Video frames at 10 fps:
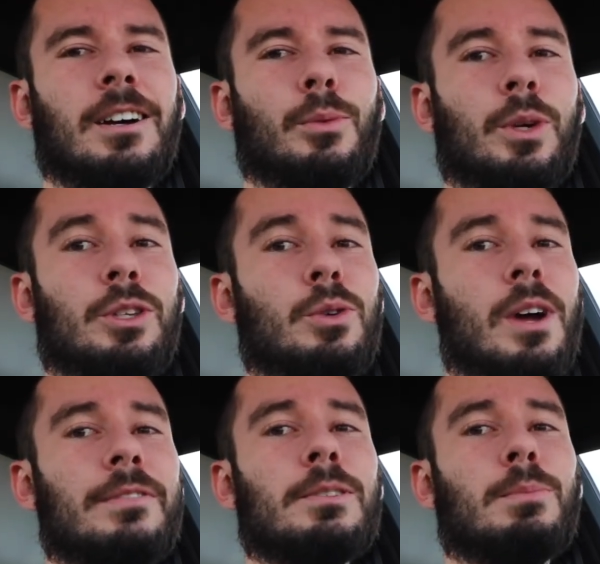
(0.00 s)
we do
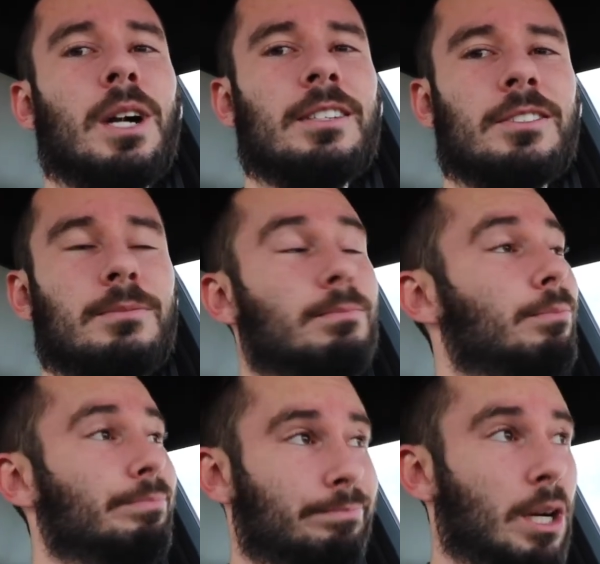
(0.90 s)
have some
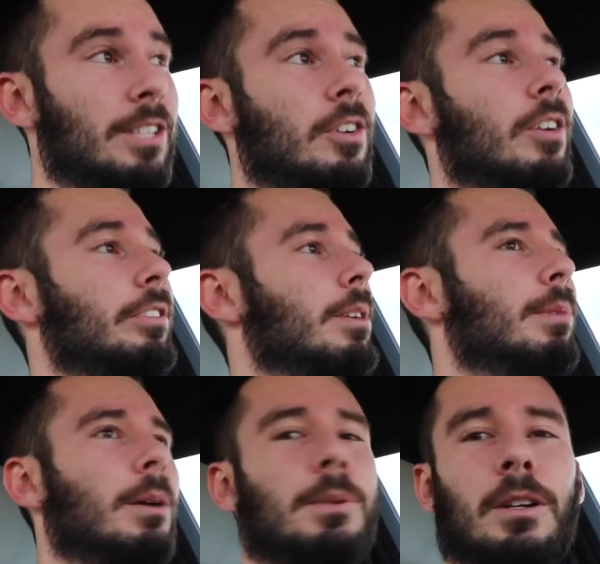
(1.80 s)
press cars
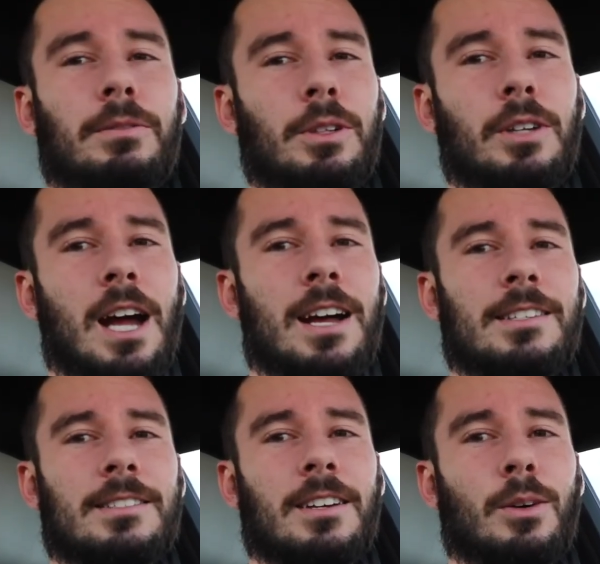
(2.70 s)
coming up here for you
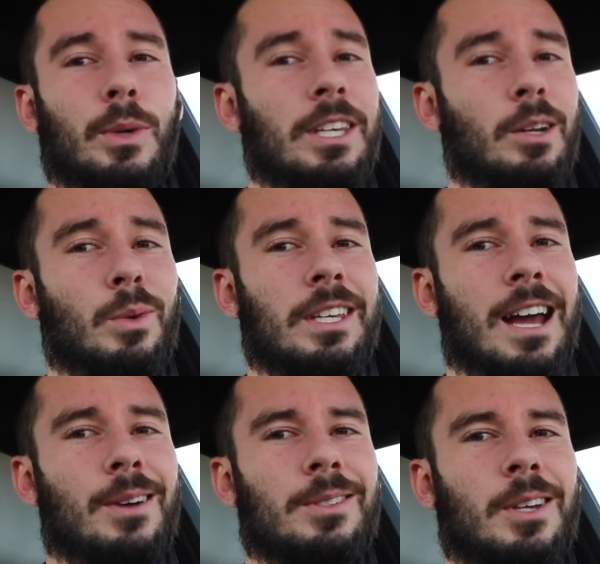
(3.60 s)
guys week in, week
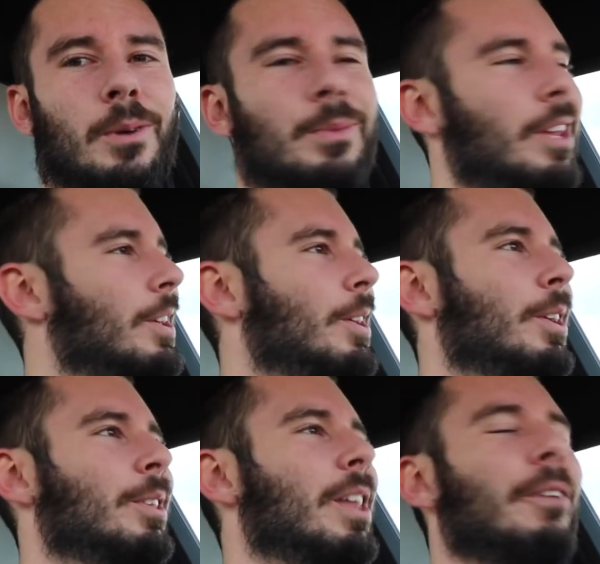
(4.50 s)
out. So
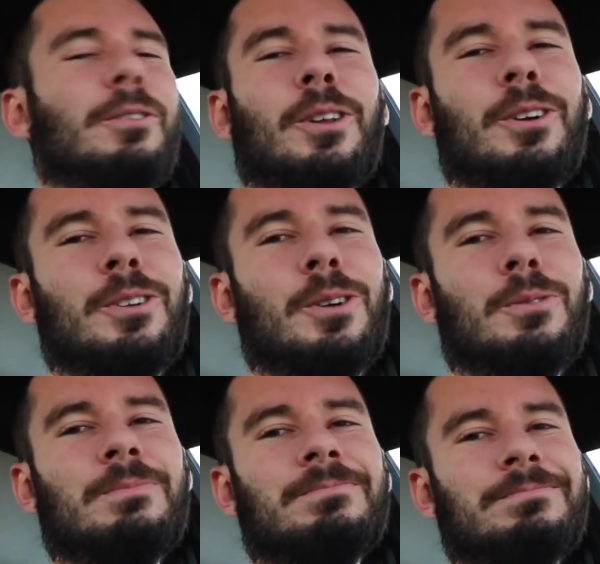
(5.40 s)
without further
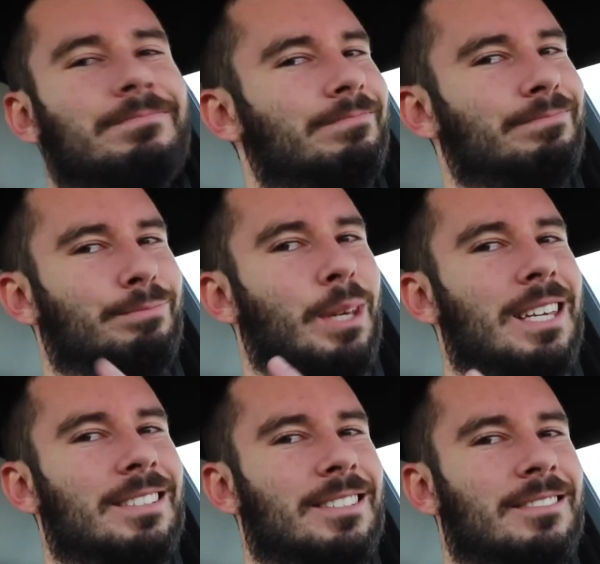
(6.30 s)
ado,
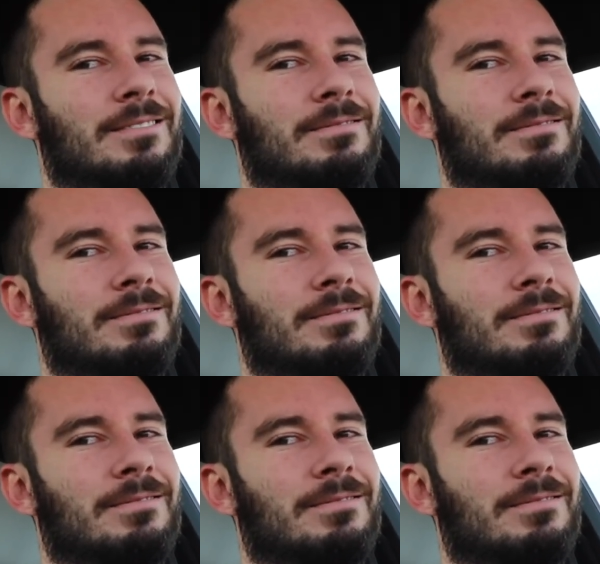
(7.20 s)
peace.